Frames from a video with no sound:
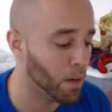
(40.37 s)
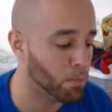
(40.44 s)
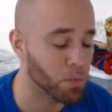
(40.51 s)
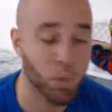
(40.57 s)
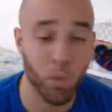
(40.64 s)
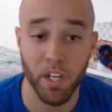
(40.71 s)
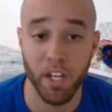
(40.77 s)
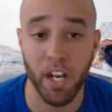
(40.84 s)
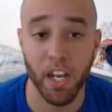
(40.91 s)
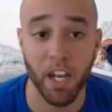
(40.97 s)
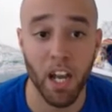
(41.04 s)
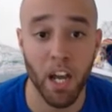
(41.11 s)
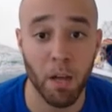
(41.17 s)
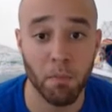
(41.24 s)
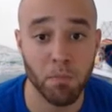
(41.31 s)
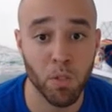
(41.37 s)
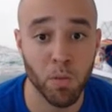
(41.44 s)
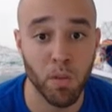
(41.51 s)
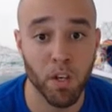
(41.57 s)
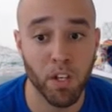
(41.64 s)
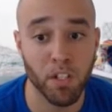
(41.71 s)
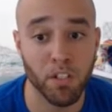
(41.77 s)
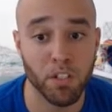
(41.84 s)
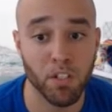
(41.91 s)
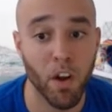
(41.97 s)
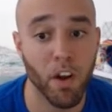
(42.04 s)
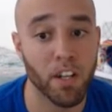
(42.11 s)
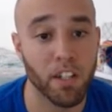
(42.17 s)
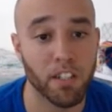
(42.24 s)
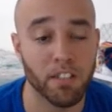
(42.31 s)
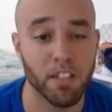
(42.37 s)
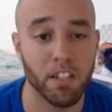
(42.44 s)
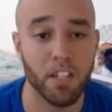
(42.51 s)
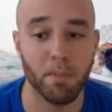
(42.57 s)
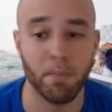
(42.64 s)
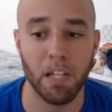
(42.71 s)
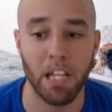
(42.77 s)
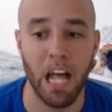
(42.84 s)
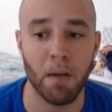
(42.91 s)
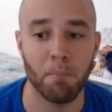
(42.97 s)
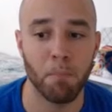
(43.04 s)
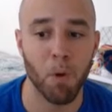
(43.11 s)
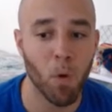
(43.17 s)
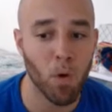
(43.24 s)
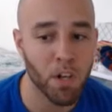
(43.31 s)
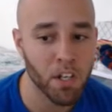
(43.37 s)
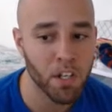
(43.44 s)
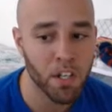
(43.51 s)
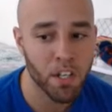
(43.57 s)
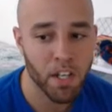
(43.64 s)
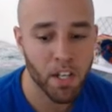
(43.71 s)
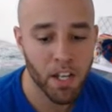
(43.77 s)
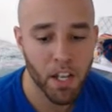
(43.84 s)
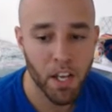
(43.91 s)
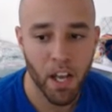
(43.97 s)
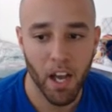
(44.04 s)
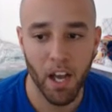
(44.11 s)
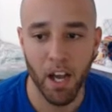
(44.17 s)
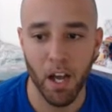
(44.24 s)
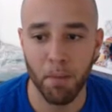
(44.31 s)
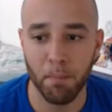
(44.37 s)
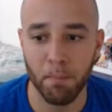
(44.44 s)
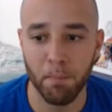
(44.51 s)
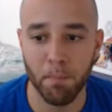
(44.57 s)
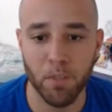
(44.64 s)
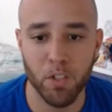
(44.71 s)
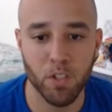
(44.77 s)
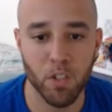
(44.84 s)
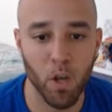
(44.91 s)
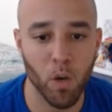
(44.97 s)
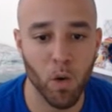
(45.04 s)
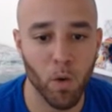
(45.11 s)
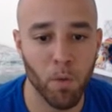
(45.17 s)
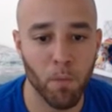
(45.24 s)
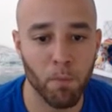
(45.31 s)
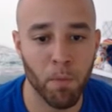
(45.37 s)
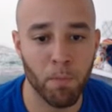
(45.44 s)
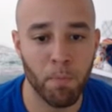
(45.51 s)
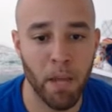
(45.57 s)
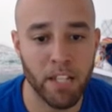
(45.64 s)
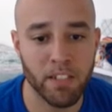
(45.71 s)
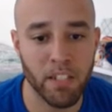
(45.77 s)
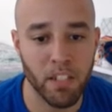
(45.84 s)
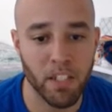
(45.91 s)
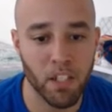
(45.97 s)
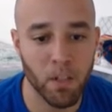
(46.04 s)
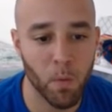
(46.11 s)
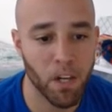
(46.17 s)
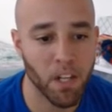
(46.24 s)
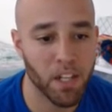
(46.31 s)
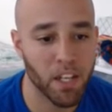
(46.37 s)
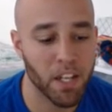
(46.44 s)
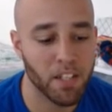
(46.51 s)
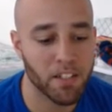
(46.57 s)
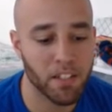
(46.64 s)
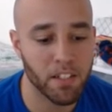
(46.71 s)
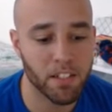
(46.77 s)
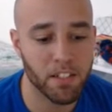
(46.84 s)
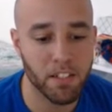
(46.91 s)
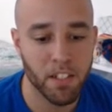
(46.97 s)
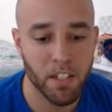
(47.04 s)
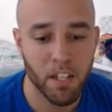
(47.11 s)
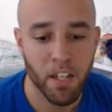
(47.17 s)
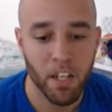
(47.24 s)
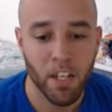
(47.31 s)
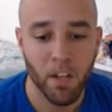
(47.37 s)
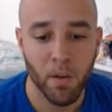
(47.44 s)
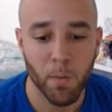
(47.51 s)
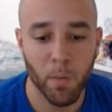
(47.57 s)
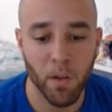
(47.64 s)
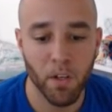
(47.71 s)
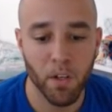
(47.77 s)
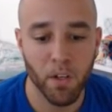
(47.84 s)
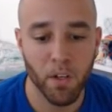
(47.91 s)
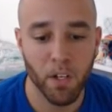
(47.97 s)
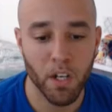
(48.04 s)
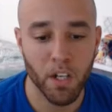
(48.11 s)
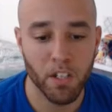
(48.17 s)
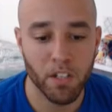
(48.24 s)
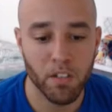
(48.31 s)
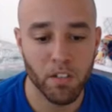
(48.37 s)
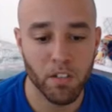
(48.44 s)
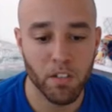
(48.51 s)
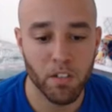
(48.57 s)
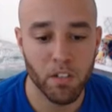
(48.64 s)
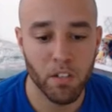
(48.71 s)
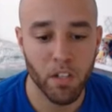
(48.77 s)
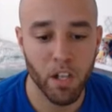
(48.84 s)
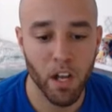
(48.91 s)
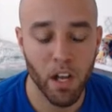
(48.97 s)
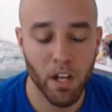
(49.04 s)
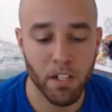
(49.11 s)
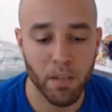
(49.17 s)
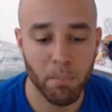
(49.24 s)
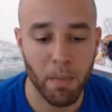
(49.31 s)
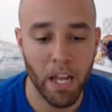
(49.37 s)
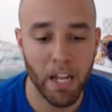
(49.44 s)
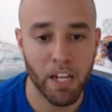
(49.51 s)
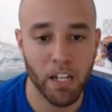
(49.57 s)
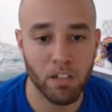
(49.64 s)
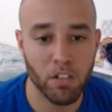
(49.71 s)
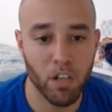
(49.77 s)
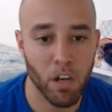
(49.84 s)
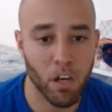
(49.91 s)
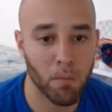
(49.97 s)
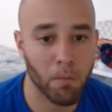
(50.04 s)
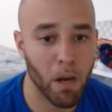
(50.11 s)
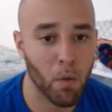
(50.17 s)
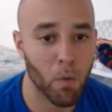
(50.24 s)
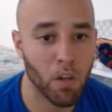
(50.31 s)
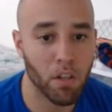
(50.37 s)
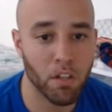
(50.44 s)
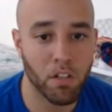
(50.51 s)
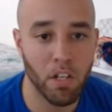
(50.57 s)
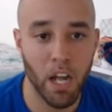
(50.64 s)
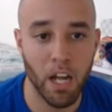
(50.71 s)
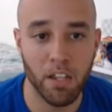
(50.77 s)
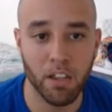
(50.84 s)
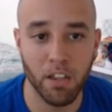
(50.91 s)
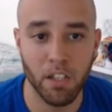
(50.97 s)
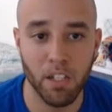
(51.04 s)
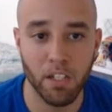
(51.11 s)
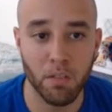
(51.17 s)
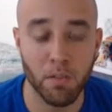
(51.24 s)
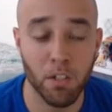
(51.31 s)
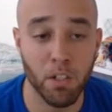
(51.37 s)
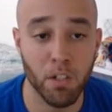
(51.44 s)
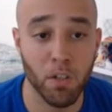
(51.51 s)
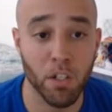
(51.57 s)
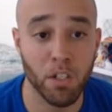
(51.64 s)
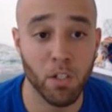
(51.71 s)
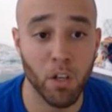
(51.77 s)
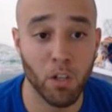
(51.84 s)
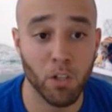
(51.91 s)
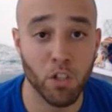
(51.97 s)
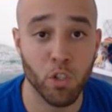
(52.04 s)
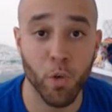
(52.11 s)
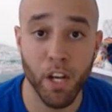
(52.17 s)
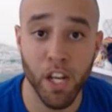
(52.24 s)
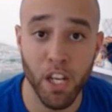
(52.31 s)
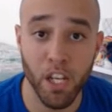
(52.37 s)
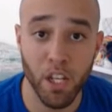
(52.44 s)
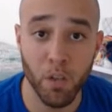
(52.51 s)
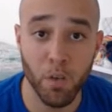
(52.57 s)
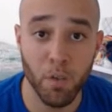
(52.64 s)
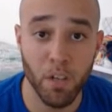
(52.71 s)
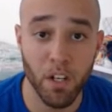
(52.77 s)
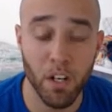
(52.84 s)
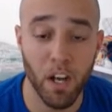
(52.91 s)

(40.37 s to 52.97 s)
trending up to where you're starting to see them a lot more. So basically what it is we're gonna debate and talk about whether or not these units are tricking you